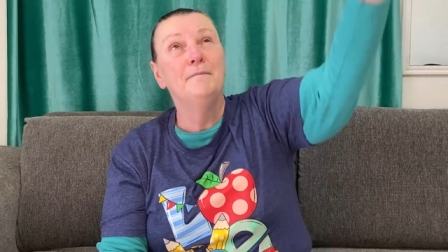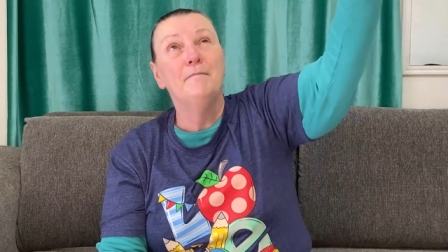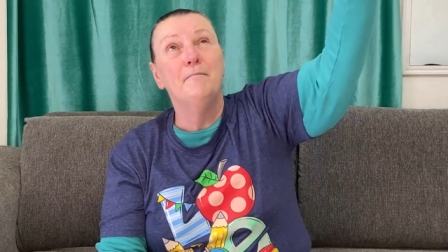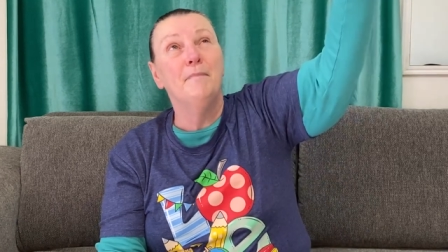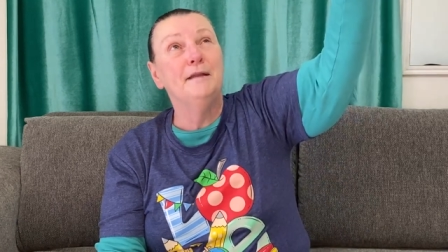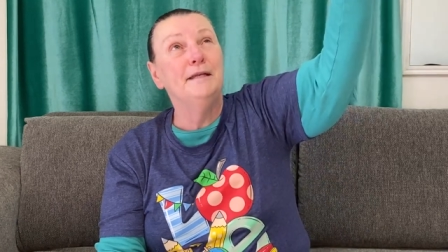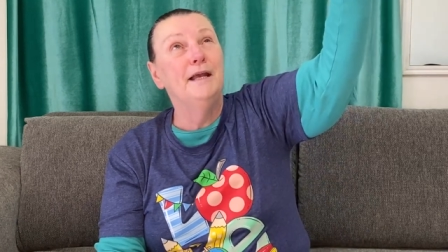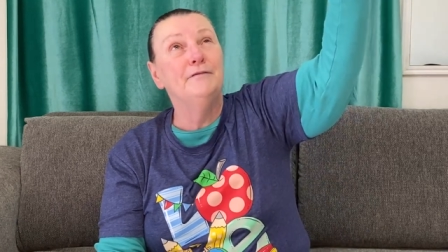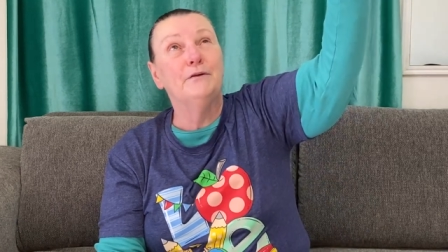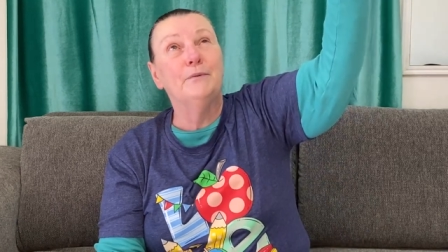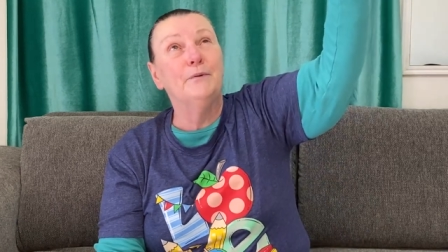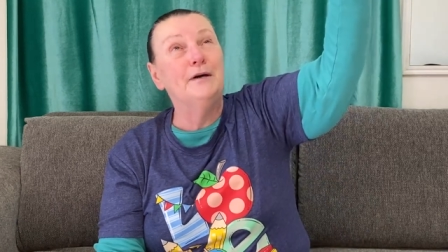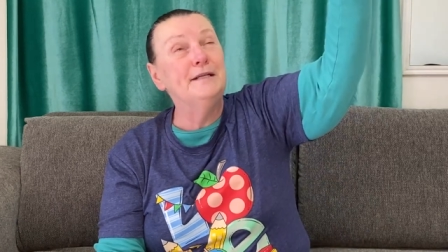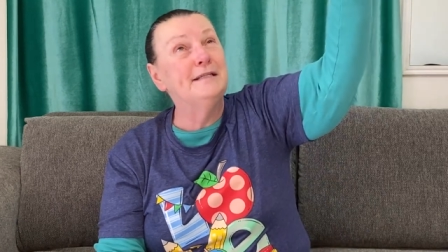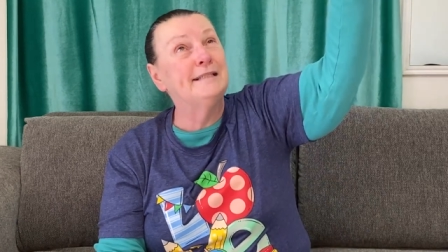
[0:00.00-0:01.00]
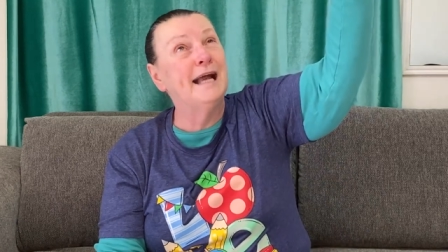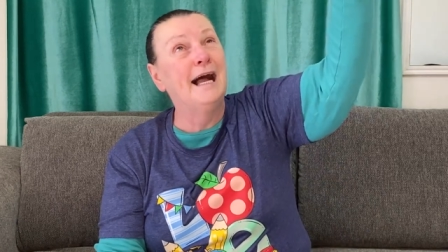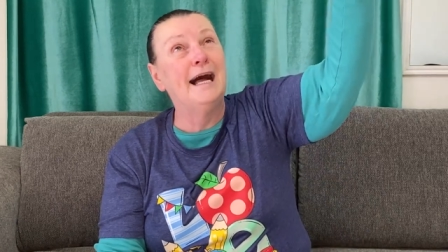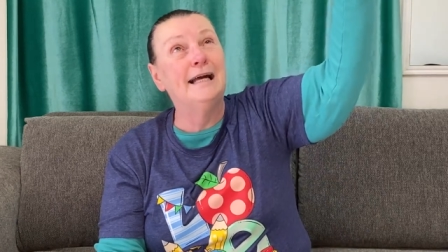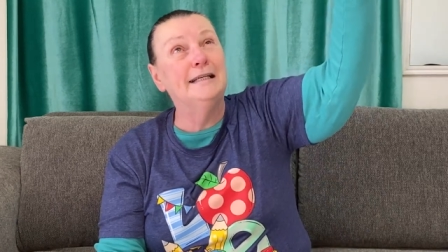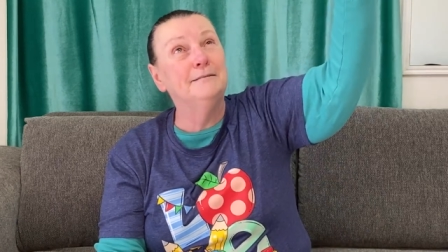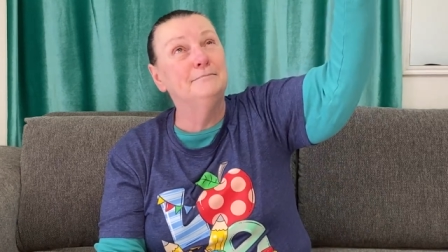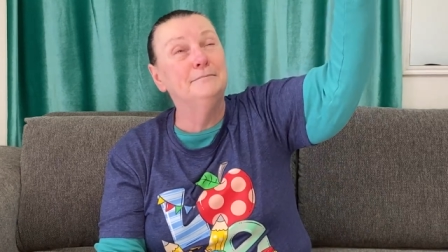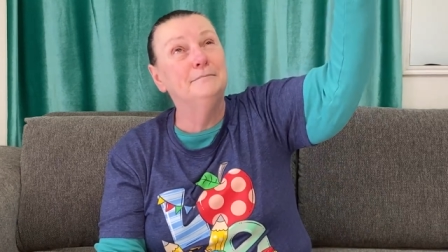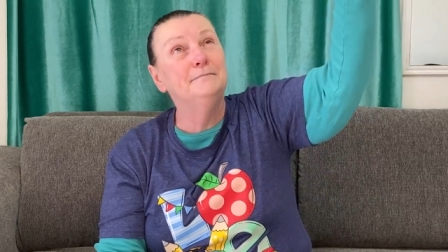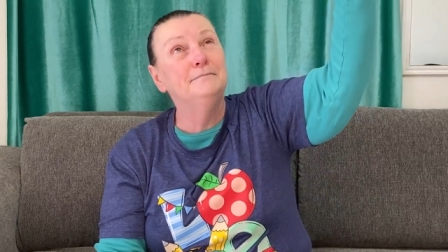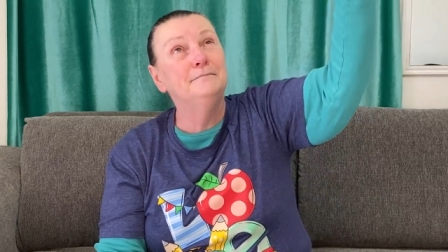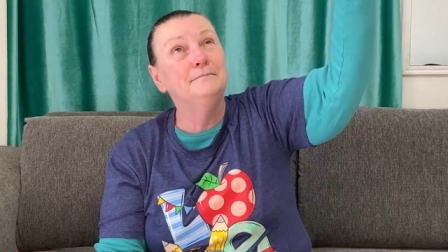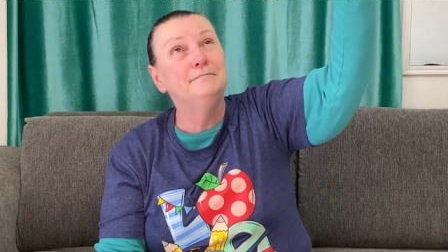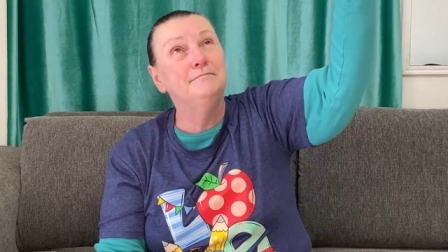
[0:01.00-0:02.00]
but never one time
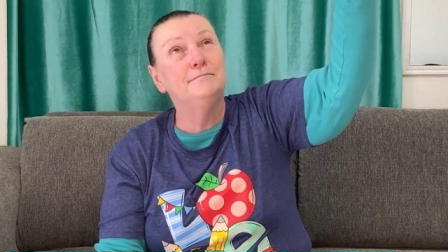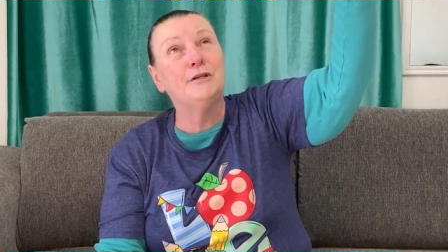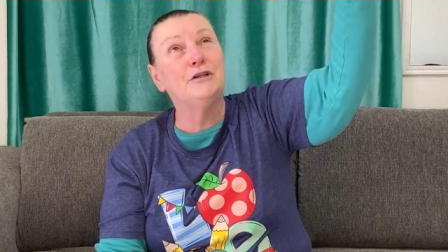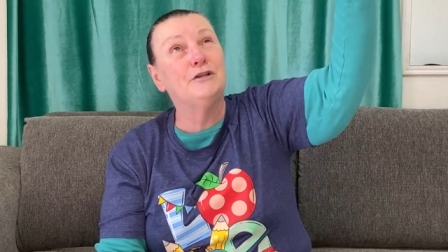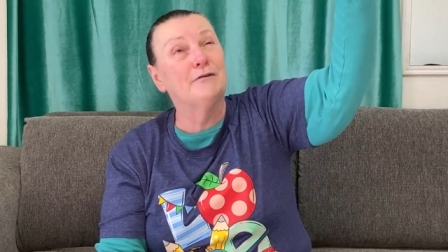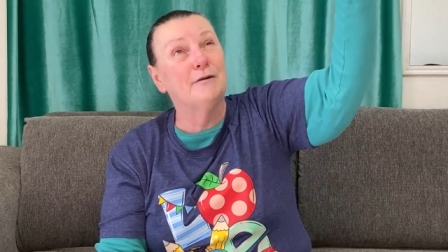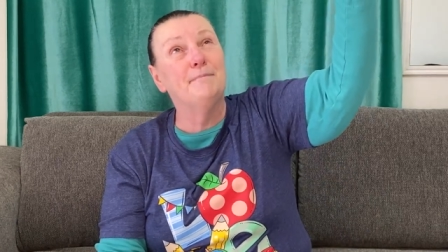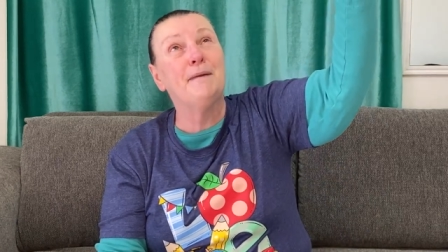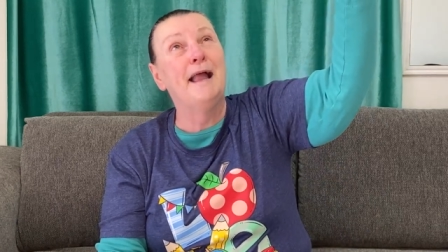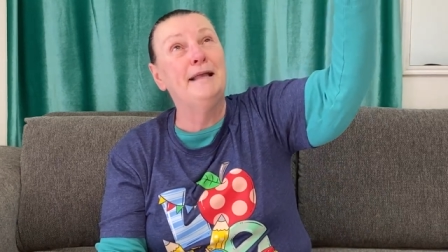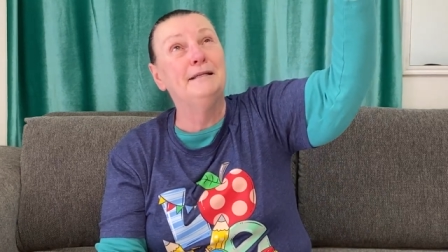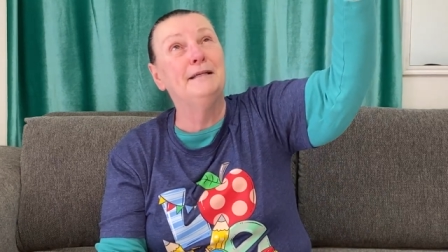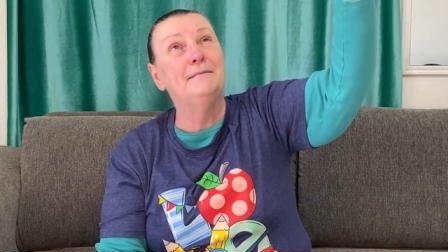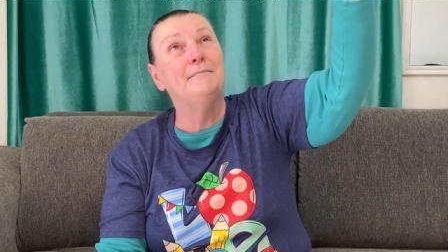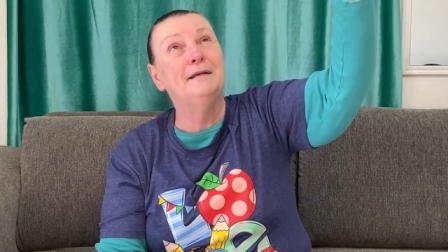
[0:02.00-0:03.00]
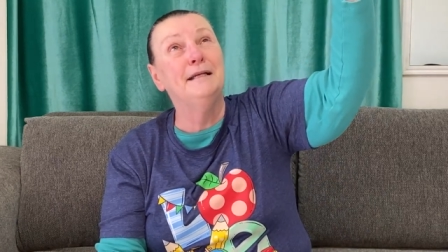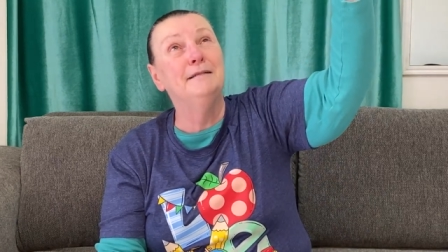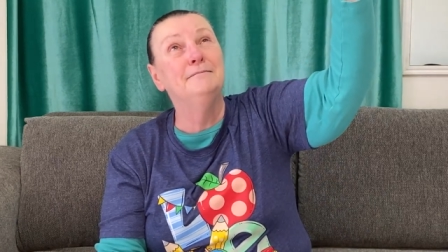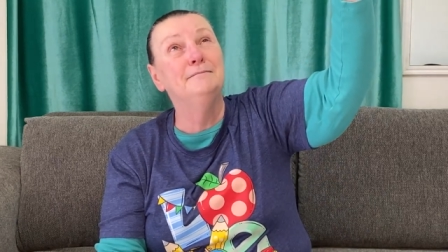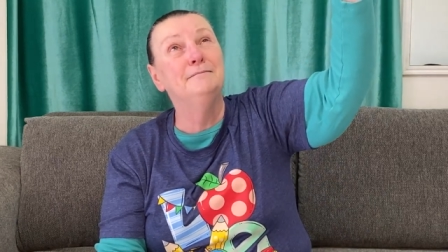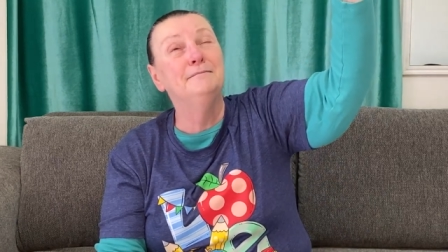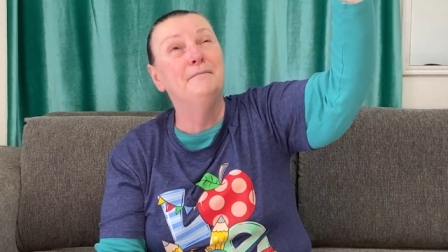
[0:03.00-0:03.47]
did you abandon me.